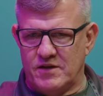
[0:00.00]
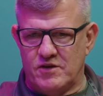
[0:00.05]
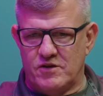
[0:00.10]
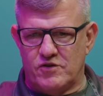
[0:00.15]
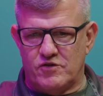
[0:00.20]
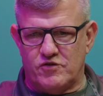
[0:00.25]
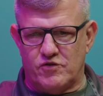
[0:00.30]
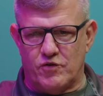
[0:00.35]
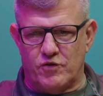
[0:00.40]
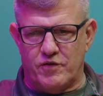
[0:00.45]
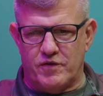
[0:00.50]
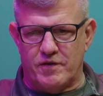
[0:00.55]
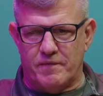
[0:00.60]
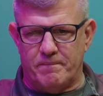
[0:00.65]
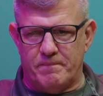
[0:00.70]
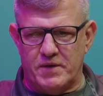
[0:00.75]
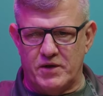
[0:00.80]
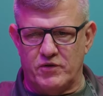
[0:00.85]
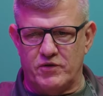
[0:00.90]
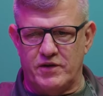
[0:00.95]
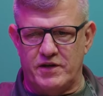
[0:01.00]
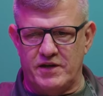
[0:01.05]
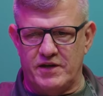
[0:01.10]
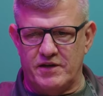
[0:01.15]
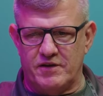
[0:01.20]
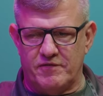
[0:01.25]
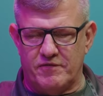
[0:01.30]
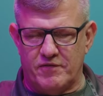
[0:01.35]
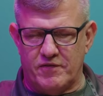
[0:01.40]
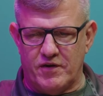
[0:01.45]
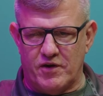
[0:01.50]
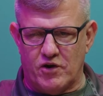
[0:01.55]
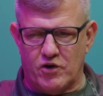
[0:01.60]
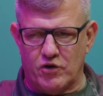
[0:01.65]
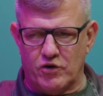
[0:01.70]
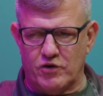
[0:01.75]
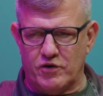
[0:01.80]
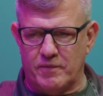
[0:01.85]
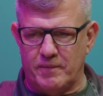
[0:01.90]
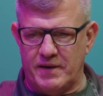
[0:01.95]
So the ability of
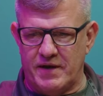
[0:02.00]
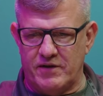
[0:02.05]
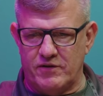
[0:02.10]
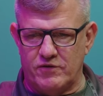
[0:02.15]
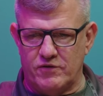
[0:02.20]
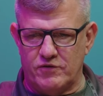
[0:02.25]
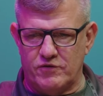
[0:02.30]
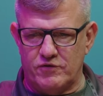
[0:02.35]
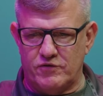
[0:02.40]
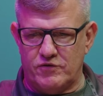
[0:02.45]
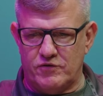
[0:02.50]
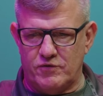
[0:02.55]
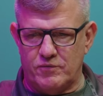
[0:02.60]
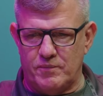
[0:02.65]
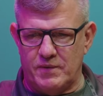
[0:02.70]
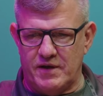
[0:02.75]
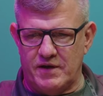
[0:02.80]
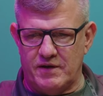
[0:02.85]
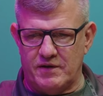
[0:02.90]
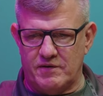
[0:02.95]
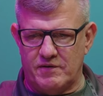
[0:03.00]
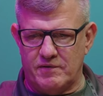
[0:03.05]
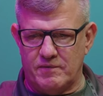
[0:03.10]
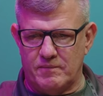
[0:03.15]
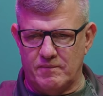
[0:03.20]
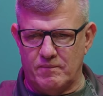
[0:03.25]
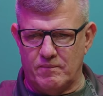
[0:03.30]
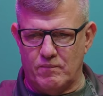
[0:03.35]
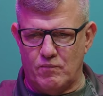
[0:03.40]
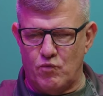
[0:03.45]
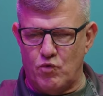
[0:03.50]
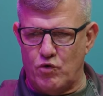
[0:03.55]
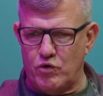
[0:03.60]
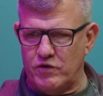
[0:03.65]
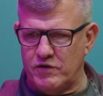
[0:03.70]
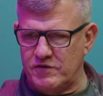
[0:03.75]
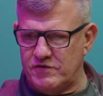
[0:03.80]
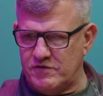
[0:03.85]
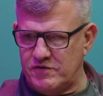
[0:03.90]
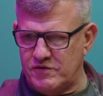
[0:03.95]
our commanders to make more
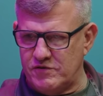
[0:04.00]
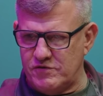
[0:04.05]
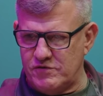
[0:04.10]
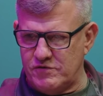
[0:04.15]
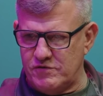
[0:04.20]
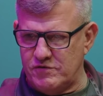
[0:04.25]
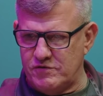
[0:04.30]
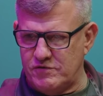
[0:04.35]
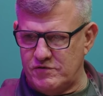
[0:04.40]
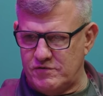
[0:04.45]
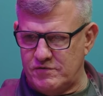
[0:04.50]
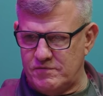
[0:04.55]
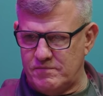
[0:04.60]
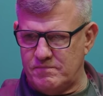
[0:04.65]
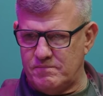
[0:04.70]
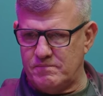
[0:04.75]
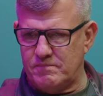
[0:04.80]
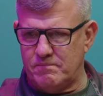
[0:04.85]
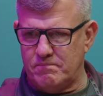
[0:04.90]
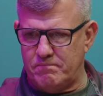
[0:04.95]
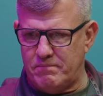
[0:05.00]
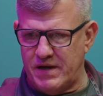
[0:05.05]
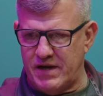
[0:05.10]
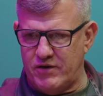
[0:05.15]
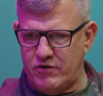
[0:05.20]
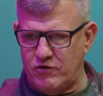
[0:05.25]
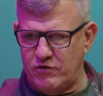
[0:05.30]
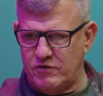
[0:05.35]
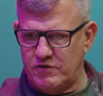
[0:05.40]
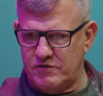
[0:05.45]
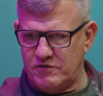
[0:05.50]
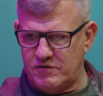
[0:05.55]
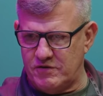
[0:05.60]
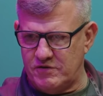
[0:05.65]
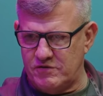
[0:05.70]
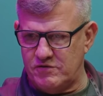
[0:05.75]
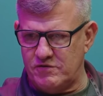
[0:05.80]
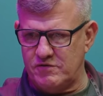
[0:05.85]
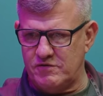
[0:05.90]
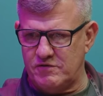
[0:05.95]
decisions, better
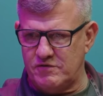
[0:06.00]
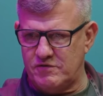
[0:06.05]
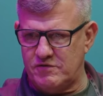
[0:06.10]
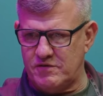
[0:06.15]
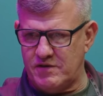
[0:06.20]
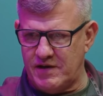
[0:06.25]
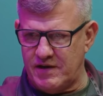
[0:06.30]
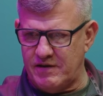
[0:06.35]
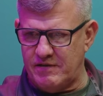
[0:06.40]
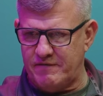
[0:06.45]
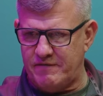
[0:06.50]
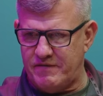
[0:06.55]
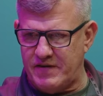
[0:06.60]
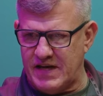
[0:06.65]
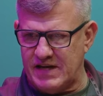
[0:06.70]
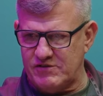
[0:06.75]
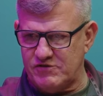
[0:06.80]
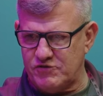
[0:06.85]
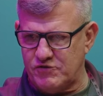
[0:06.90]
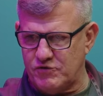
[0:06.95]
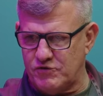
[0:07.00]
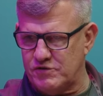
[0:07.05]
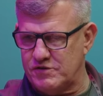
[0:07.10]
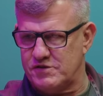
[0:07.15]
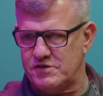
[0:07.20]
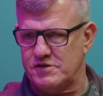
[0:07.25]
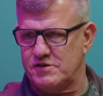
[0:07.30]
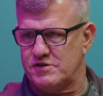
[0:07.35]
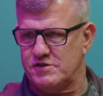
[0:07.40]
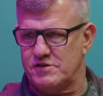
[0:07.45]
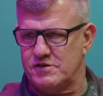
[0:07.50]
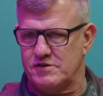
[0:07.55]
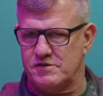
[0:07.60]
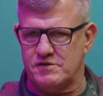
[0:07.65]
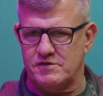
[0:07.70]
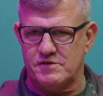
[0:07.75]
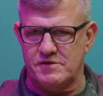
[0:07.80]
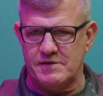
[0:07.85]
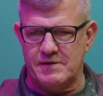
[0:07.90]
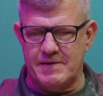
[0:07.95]
decisions, and faster
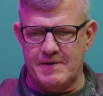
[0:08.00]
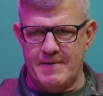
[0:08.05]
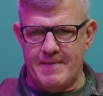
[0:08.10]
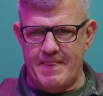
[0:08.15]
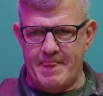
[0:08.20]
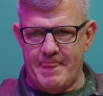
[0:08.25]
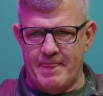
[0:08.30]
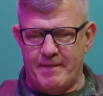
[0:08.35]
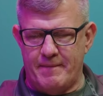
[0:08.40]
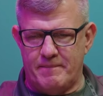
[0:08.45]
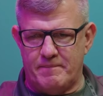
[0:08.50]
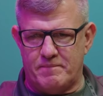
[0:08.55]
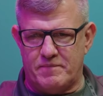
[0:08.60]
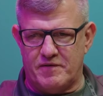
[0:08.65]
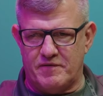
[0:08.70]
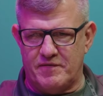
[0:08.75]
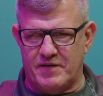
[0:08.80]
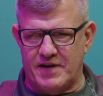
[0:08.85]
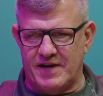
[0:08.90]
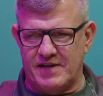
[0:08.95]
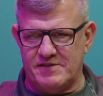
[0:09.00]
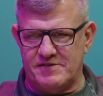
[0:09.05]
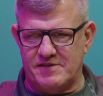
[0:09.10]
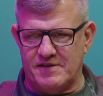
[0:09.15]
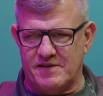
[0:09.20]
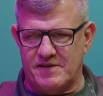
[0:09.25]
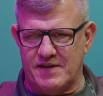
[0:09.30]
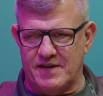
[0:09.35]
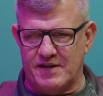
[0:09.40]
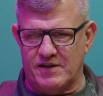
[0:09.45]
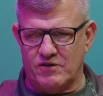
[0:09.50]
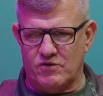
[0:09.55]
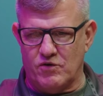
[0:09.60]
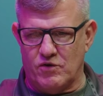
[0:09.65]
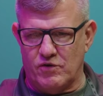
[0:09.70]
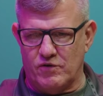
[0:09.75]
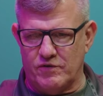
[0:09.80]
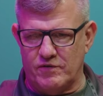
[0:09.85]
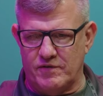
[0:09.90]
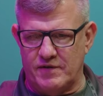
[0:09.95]
decisions provides a thing
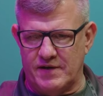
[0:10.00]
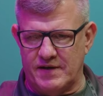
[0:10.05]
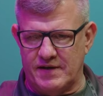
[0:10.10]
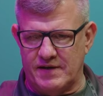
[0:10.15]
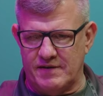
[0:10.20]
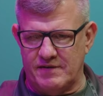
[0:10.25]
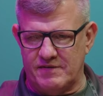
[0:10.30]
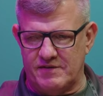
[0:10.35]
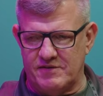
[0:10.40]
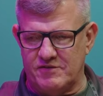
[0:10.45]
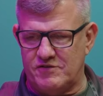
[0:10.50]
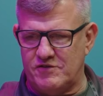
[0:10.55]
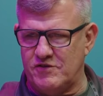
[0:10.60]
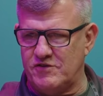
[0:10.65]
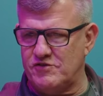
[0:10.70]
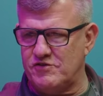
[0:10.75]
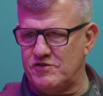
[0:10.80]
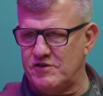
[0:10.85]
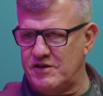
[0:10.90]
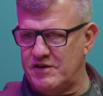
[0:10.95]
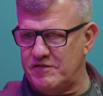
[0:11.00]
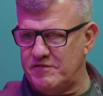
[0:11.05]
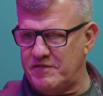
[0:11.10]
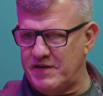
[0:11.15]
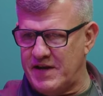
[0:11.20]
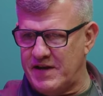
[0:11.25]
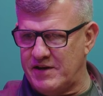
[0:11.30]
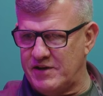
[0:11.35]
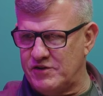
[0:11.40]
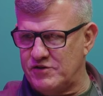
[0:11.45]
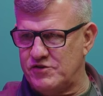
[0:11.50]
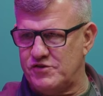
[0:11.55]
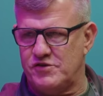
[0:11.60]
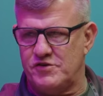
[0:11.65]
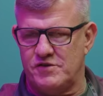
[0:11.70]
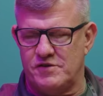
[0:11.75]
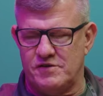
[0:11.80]
called uh, decision advantage.